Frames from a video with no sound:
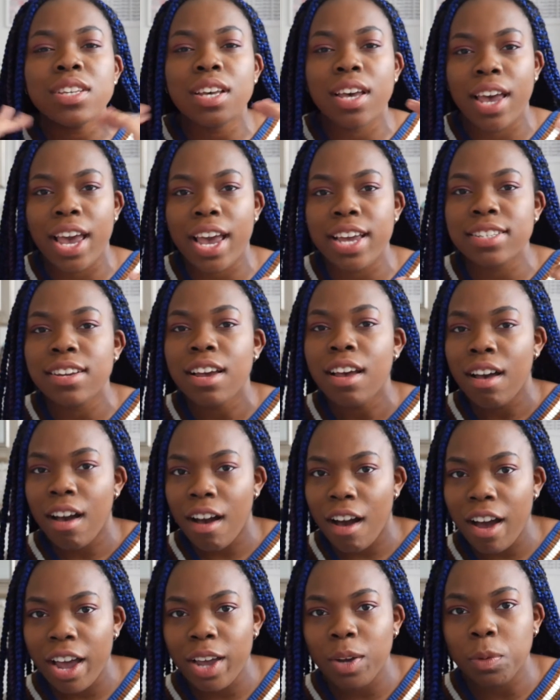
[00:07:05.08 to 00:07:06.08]
her head
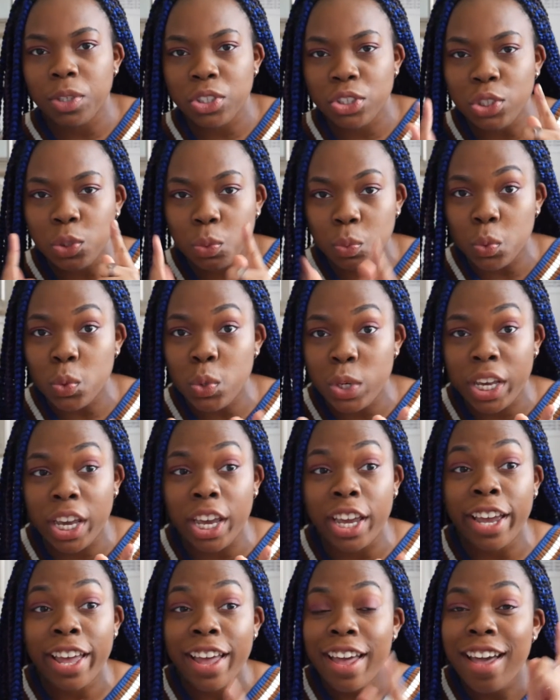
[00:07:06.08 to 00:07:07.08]
high when she's
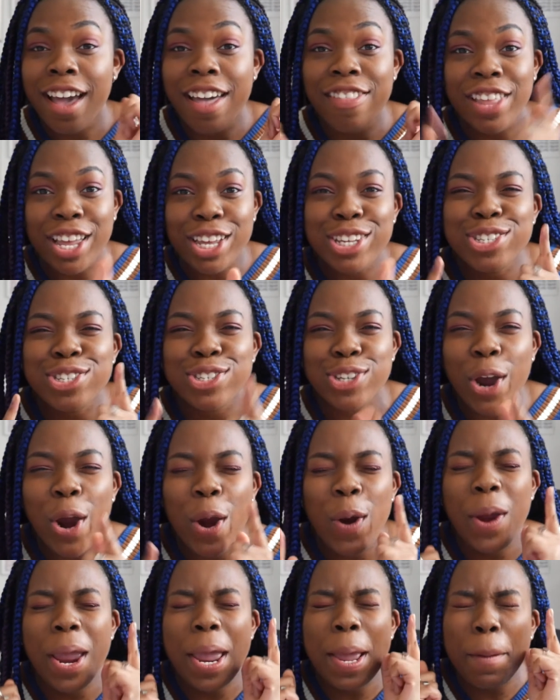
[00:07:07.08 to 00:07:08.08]
walking, and that is
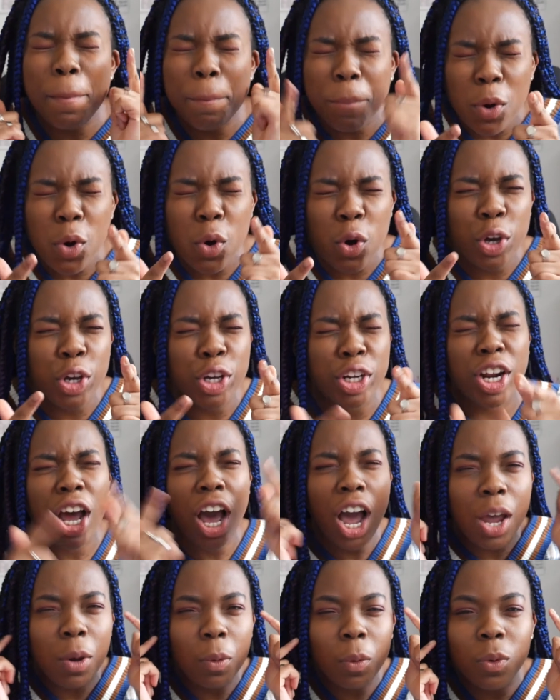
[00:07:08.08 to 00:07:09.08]
so important.
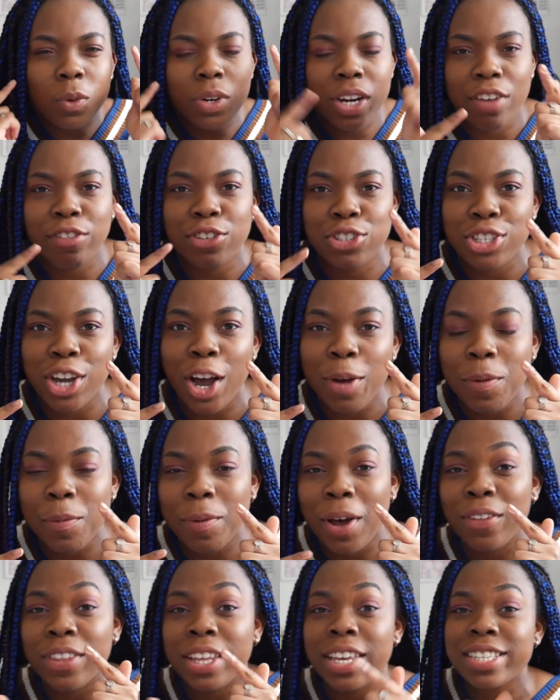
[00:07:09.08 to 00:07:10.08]
I will never shut up
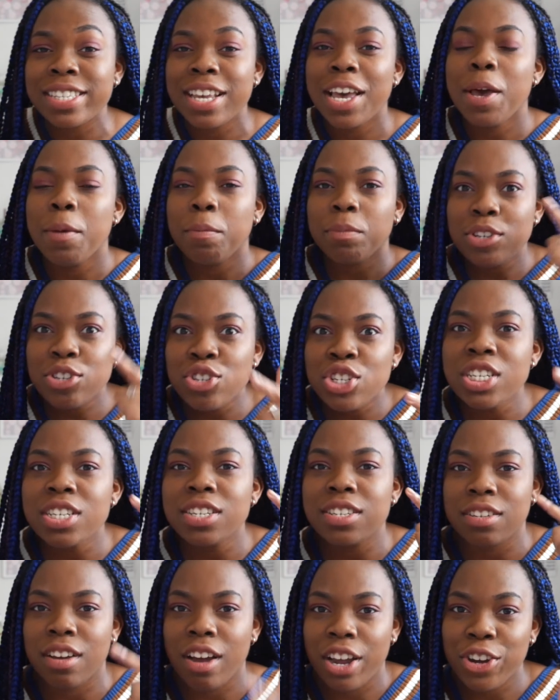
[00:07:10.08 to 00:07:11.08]
about this, but she
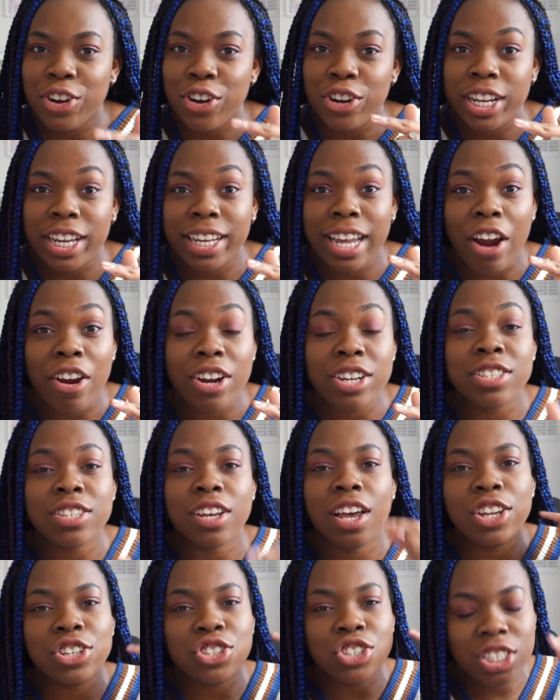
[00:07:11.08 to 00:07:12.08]
is an iconic character
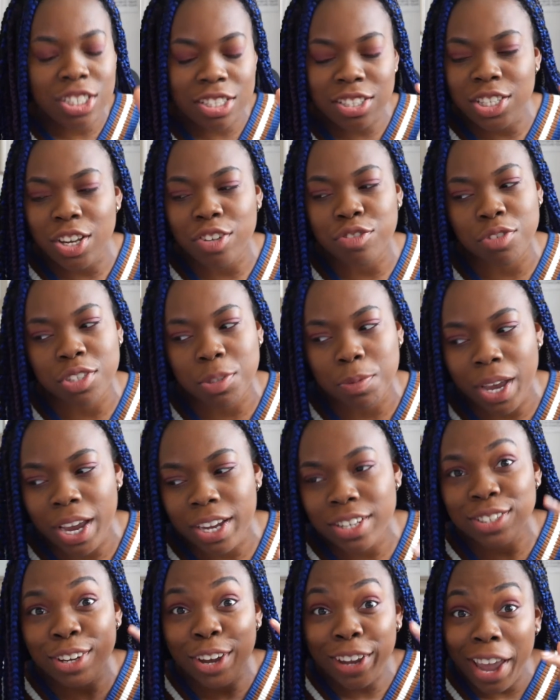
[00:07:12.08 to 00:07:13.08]
and she deserves
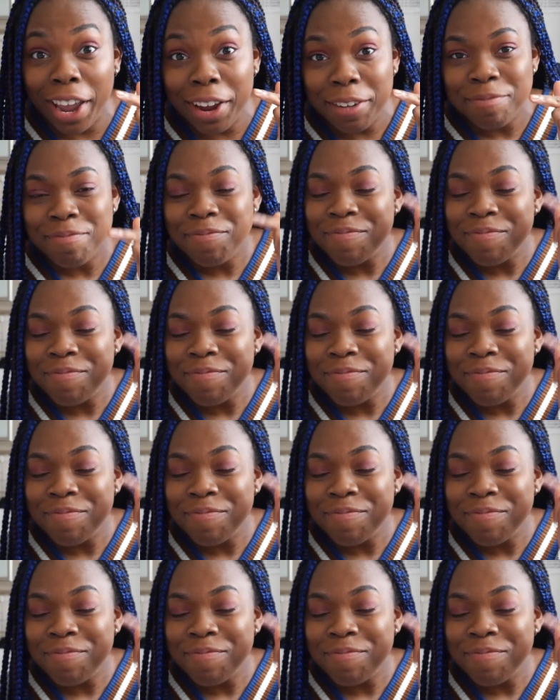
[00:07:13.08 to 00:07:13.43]
respect, okay?